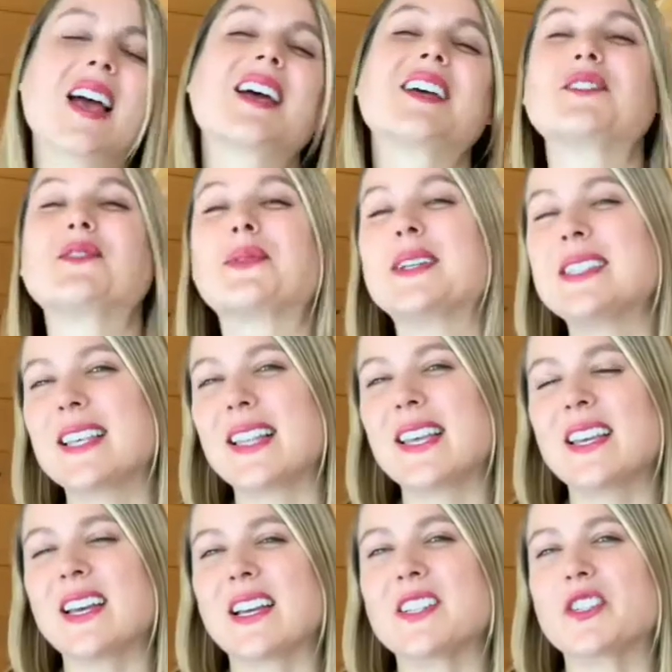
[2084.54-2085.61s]
And
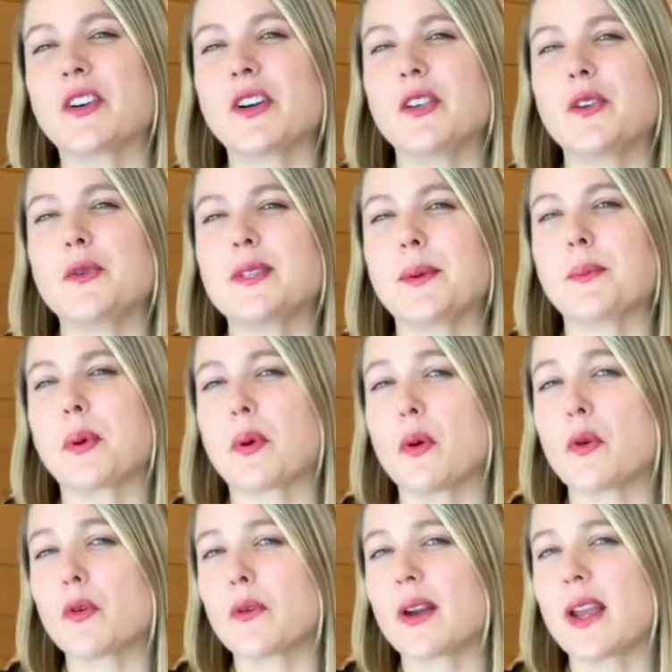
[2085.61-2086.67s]
recently, I started using
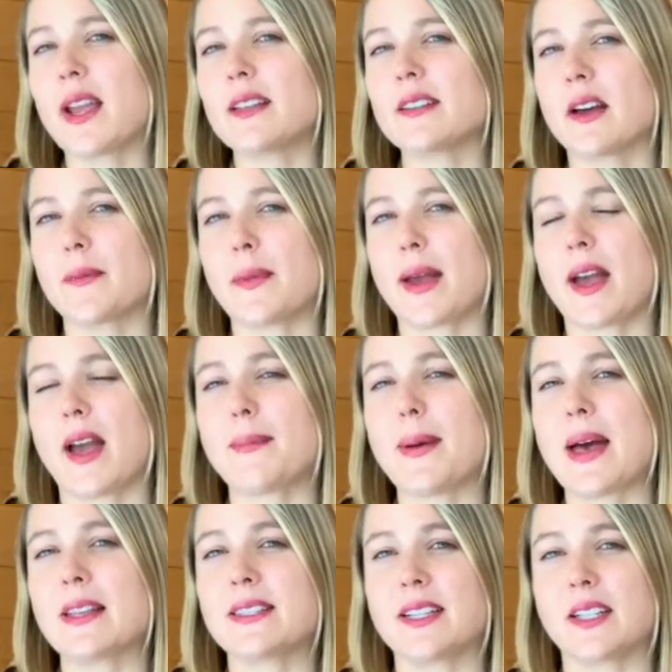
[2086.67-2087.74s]
Procreate on my
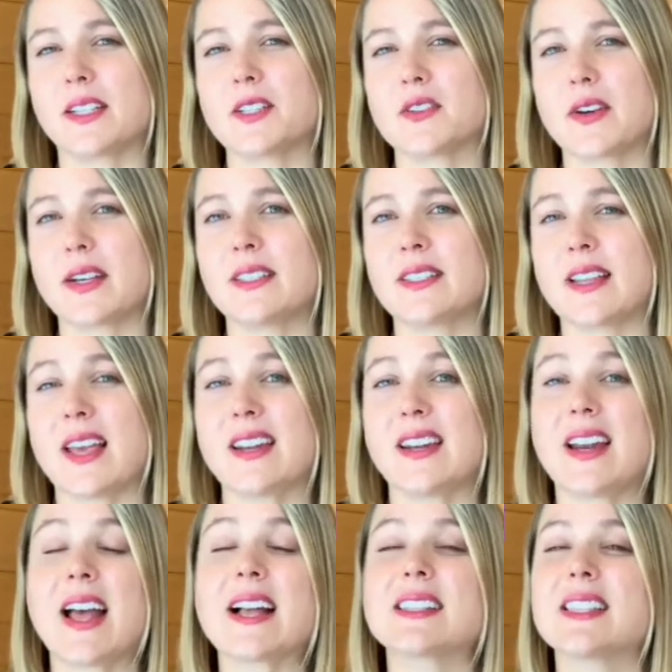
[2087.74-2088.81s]
iPad to illustrate, and it
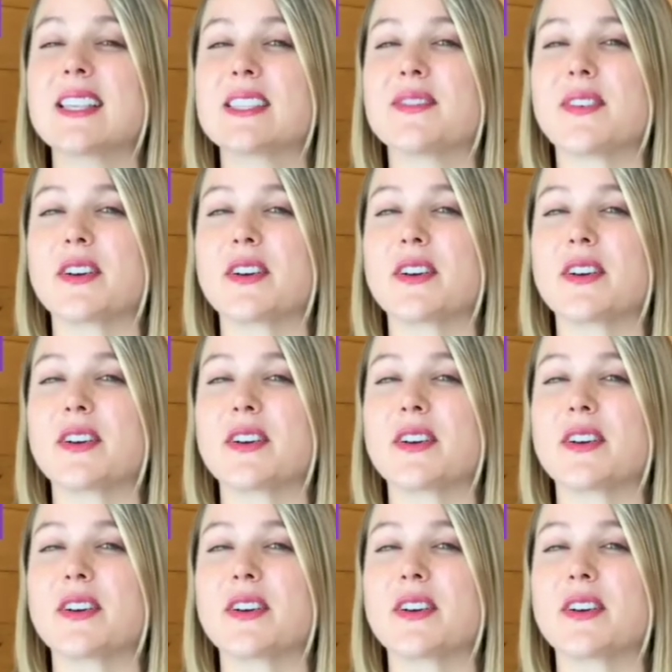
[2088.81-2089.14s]
has this